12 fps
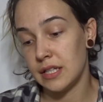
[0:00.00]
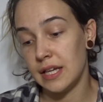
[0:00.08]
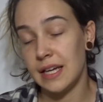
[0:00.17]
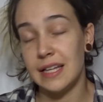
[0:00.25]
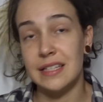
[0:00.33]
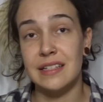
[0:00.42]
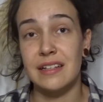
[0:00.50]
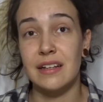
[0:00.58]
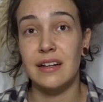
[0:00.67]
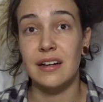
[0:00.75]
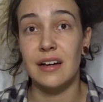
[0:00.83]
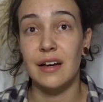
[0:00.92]
it is
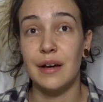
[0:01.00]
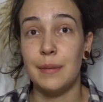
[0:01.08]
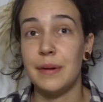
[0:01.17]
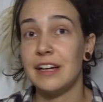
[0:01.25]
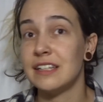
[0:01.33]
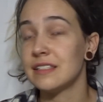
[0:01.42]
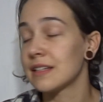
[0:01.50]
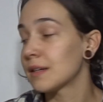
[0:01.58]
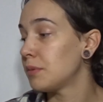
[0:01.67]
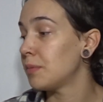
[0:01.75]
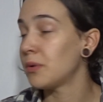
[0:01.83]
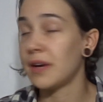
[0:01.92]
a piece that
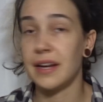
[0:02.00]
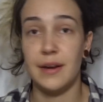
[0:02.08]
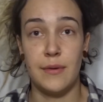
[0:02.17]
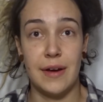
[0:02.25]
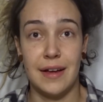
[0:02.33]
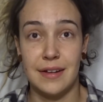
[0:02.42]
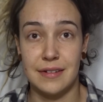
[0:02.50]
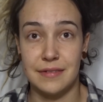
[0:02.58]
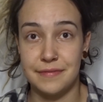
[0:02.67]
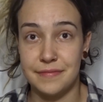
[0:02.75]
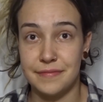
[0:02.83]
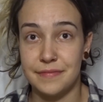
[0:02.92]
could be put anywhere.
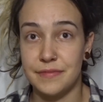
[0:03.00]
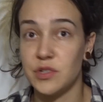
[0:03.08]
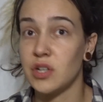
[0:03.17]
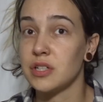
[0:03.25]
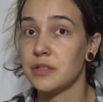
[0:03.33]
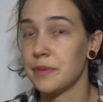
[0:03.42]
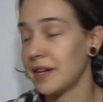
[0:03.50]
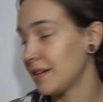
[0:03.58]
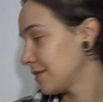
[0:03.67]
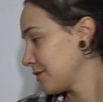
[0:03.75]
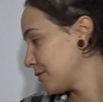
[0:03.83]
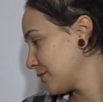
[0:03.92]
Trust me.
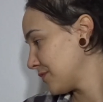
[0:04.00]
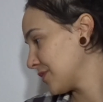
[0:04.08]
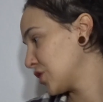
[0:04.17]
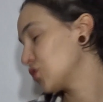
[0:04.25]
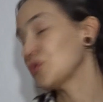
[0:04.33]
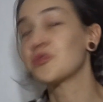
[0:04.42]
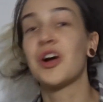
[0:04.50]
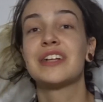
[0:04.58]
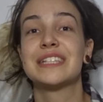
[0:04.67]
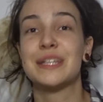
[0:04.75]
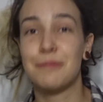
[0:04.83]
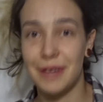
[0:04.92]

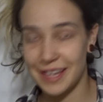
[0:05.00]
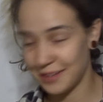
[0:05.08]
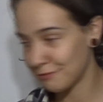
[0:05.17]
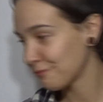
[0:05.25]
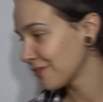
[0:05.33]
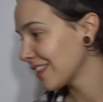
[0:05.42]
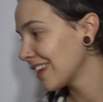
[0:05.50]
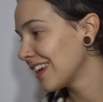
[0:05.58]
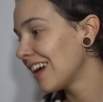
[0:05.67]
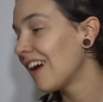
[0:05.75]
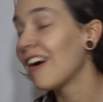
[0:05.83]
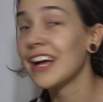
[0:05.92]
Trust me.
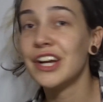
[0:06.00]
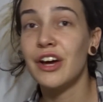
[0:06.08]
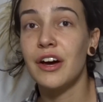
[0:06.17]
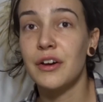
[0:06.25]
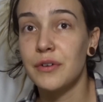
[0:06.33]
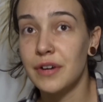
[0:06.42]
I know.